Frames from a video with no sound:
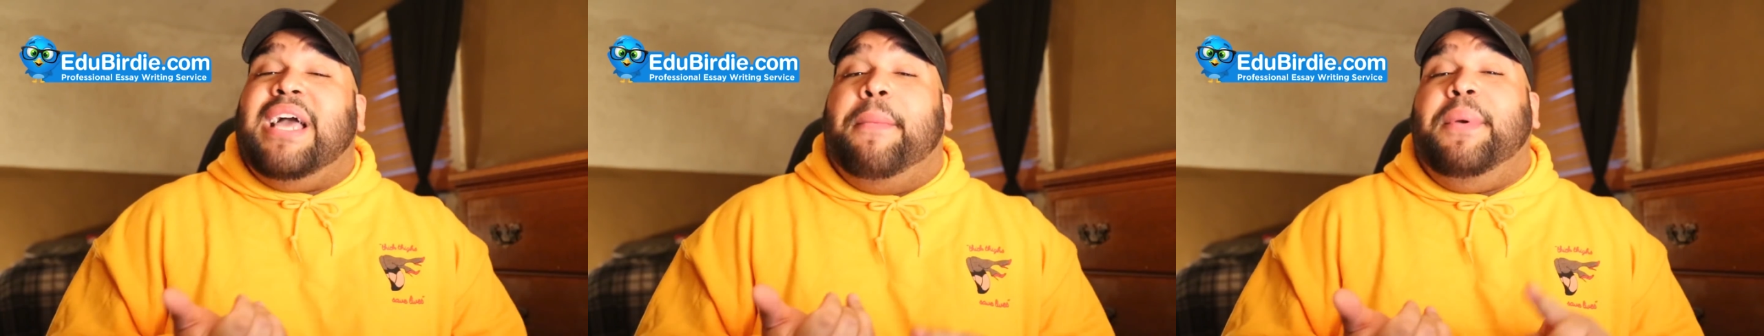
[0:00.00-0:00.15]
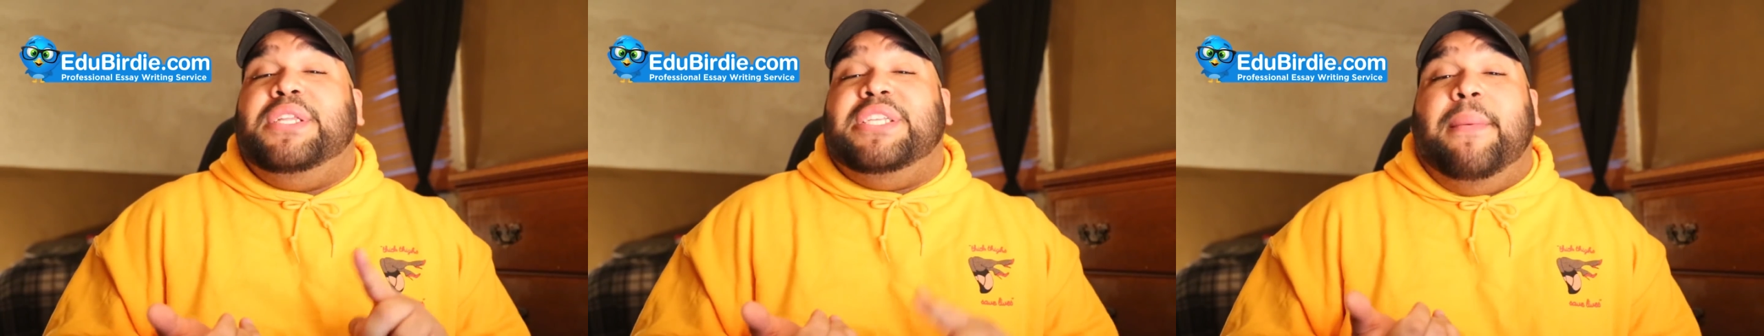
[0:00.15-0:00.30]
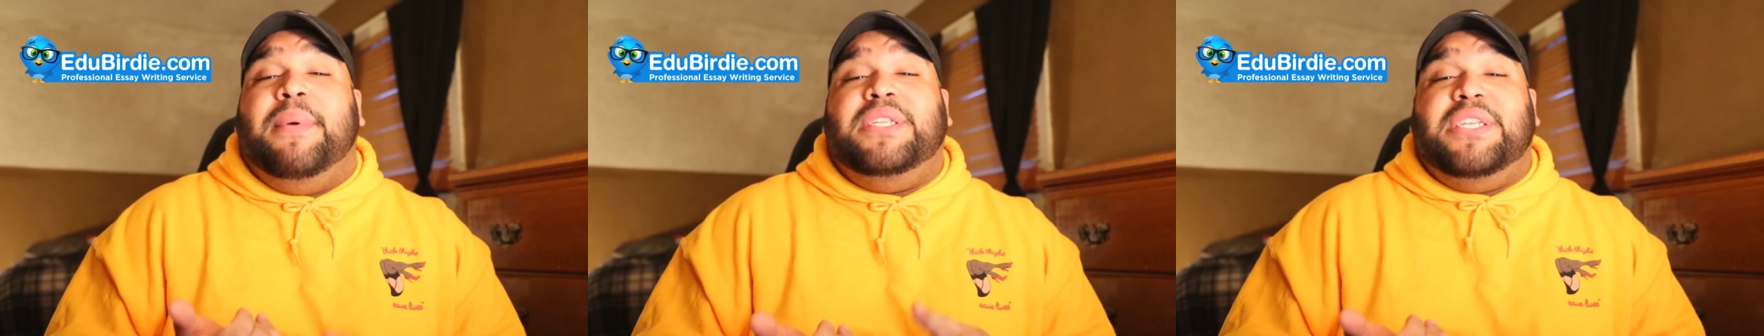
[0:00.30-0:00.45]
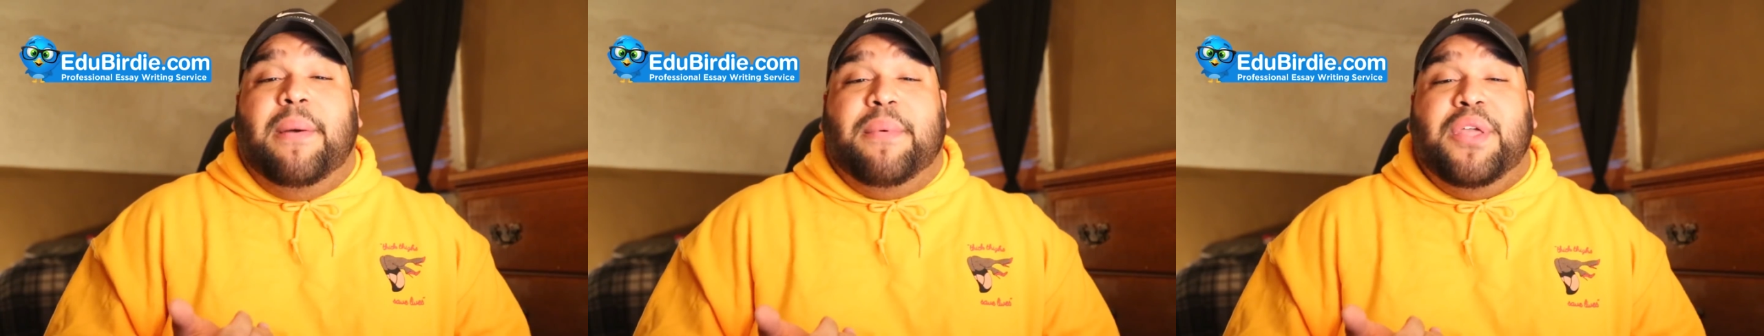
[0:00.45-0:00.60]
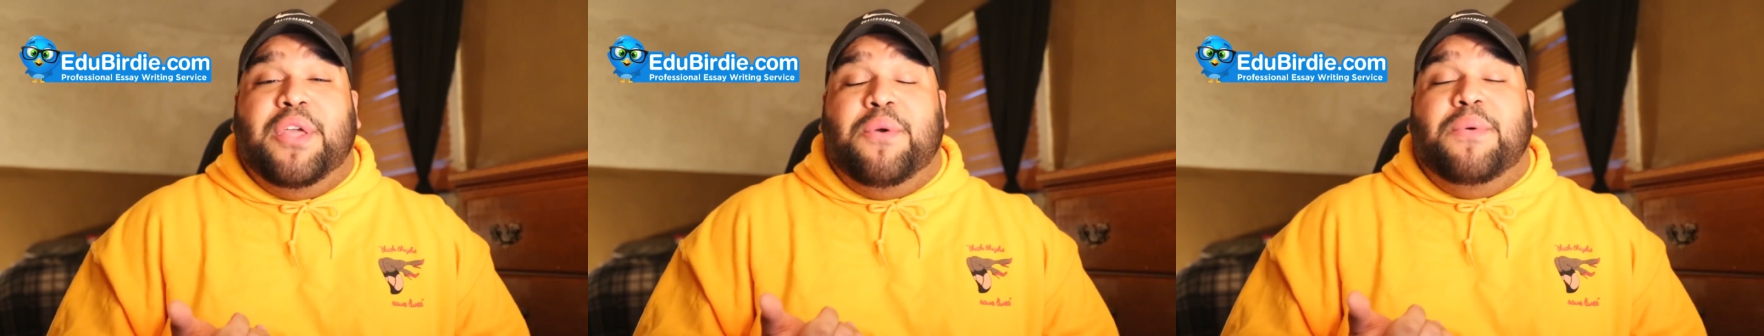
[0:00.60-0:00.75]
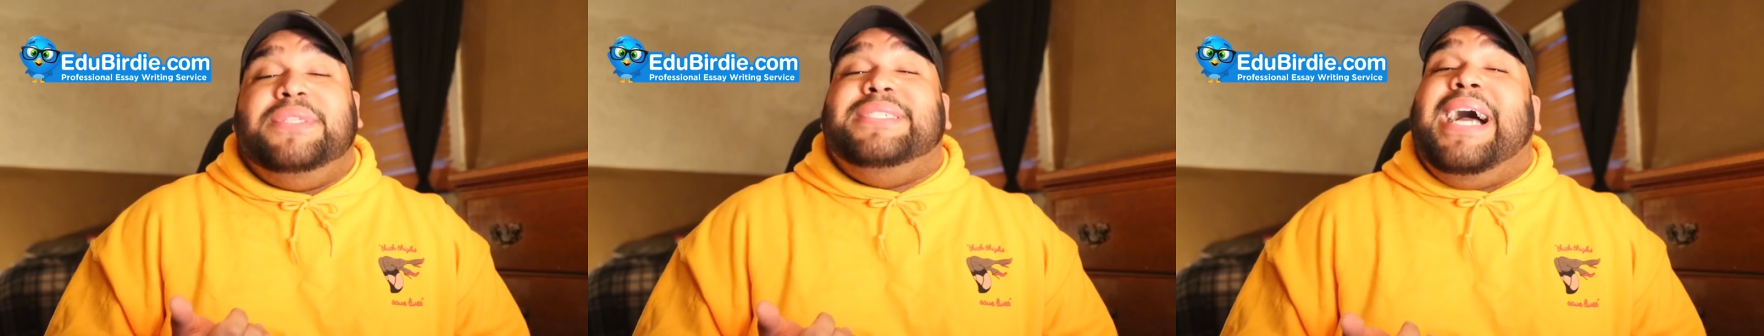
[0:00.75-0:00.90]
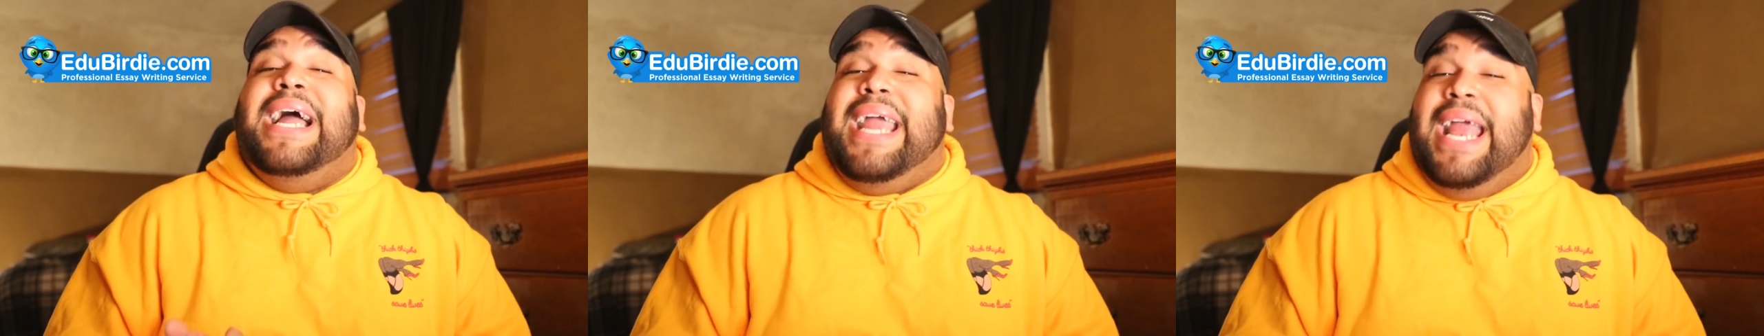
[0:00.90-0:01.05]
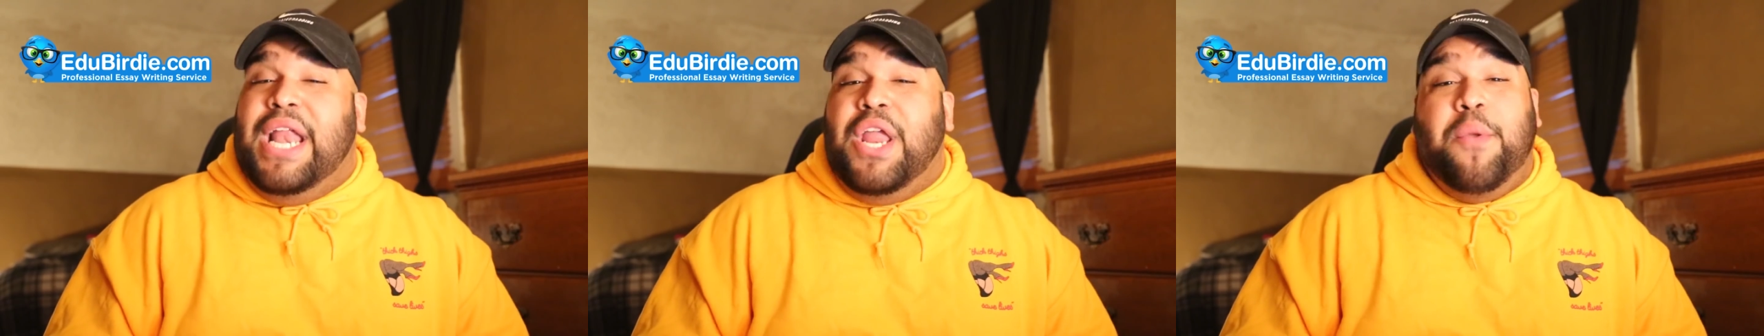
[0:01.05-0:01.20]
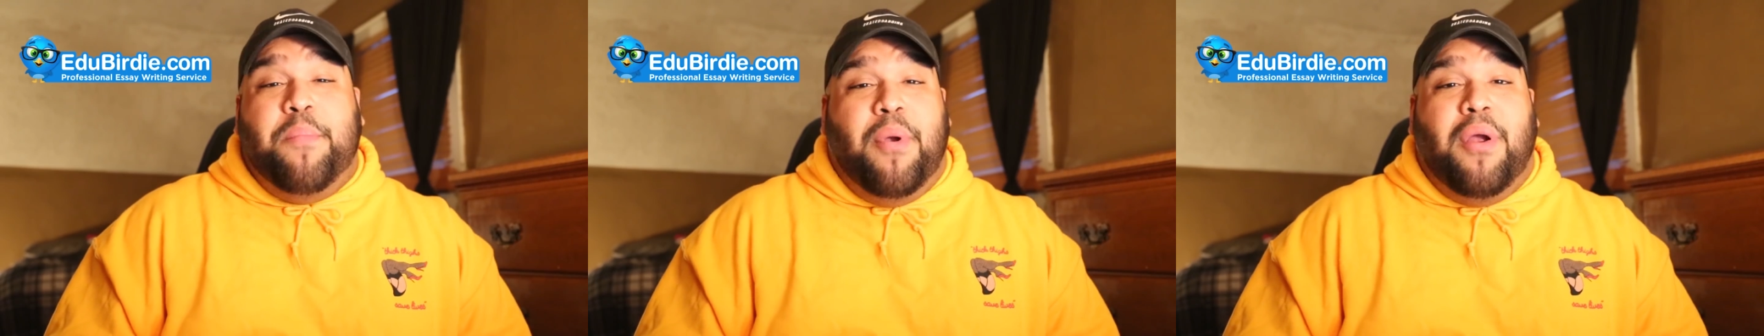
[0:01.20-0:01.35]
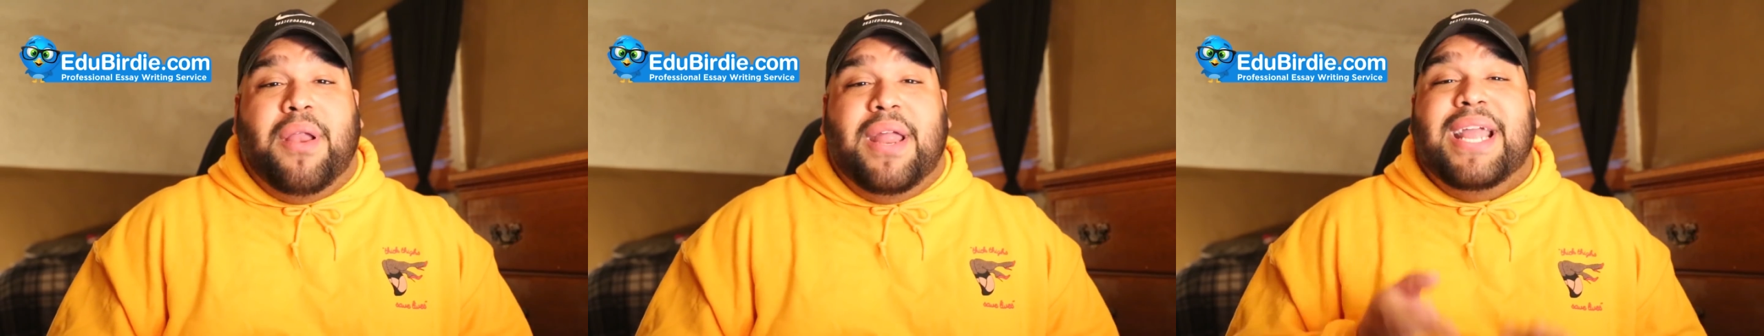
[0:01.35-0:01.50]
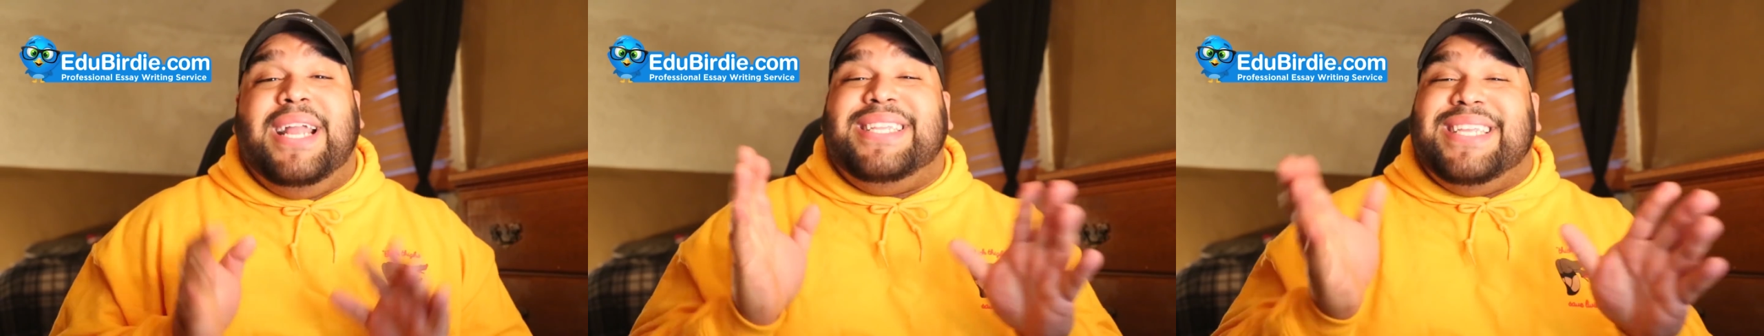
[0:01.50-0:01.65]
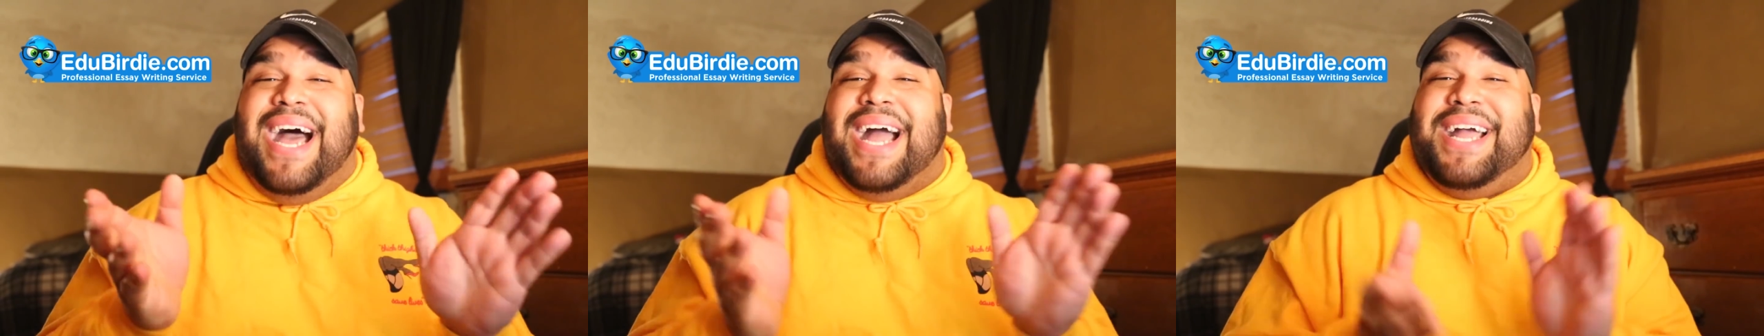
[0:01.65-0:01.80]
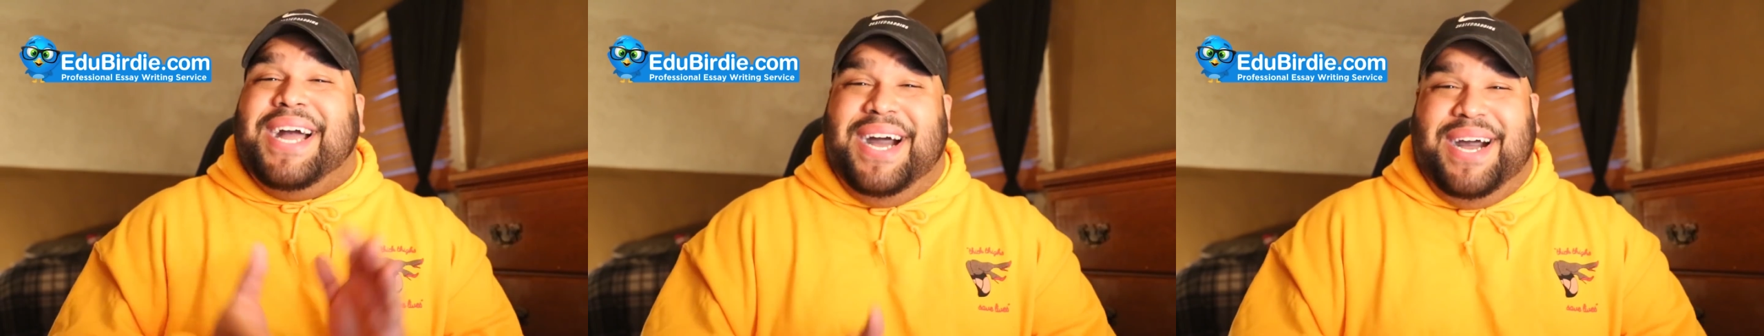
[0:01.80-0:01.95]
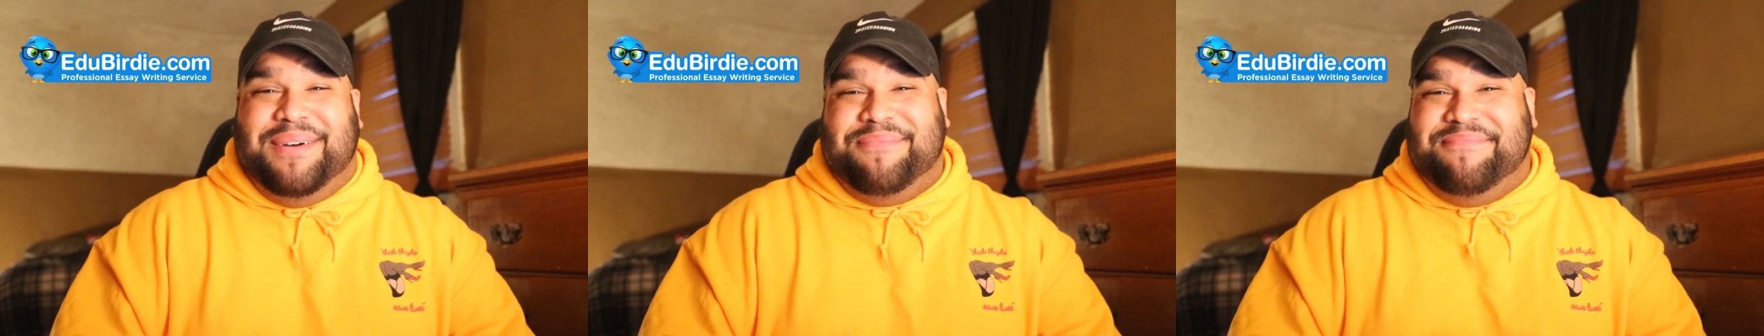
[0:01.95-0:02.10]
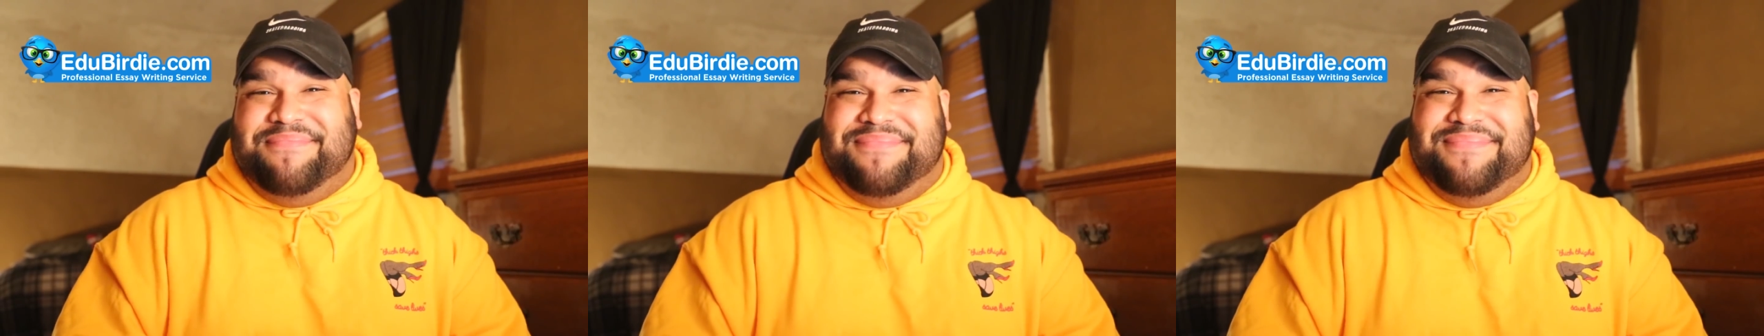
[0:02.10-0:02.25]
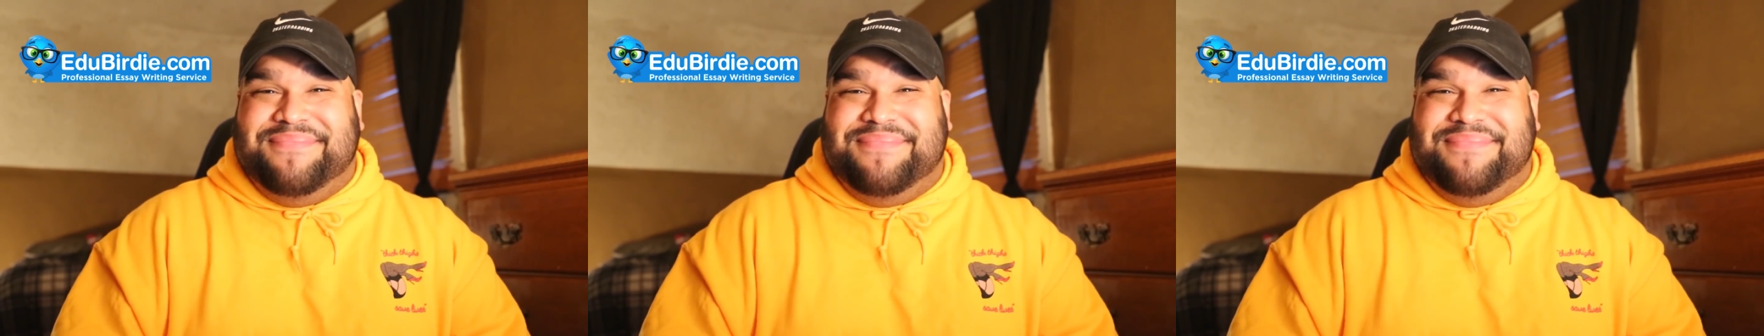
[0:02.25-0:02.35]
www.edubirdie.com.